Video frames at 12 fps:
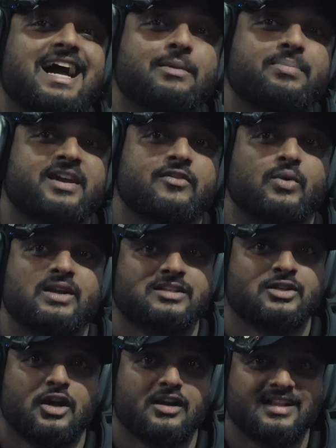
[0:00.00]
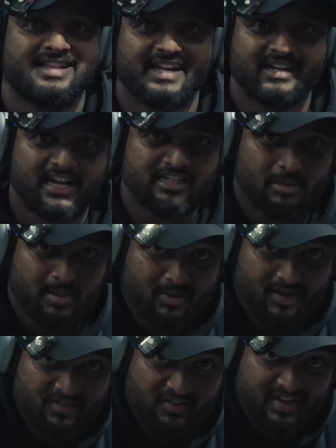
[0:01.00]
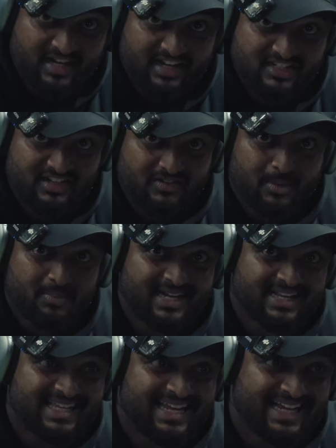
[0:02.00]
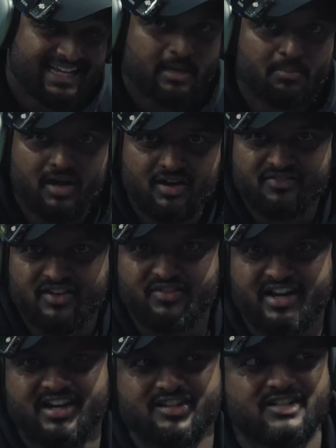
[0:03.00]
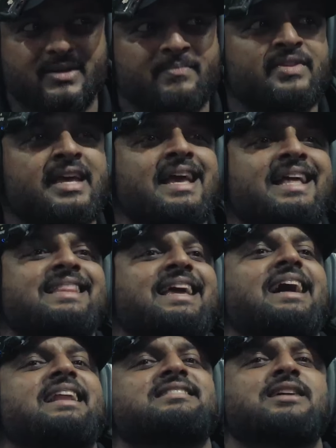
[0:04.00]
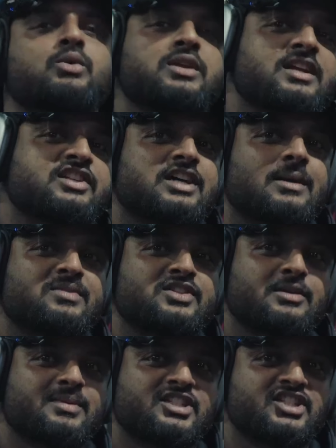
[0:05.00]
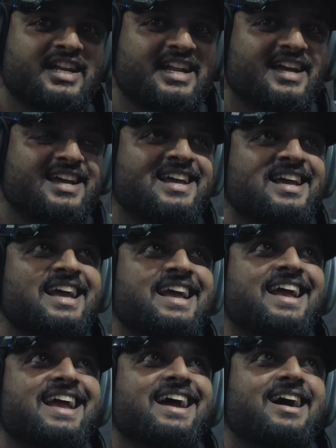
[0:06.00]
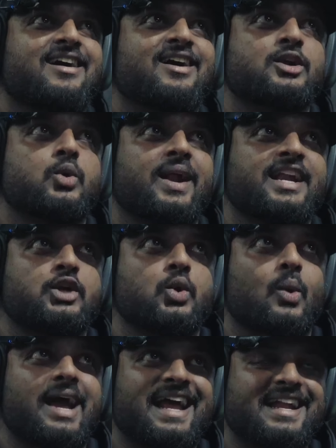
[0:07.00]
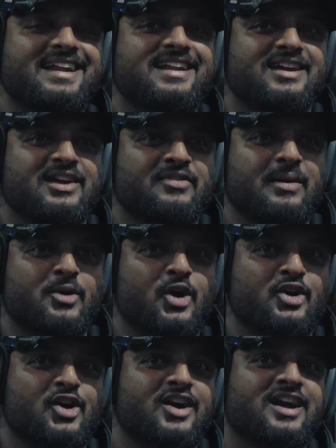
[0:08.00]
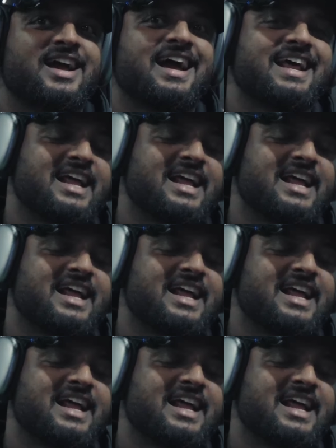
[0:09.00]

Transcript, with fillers: IPF once, not the International Powerlifting Federation. I've competed in the Indian Powerlifting Federation. They had a South Indian Championship in Chennai uh, 22 end, if I'm not wrong. And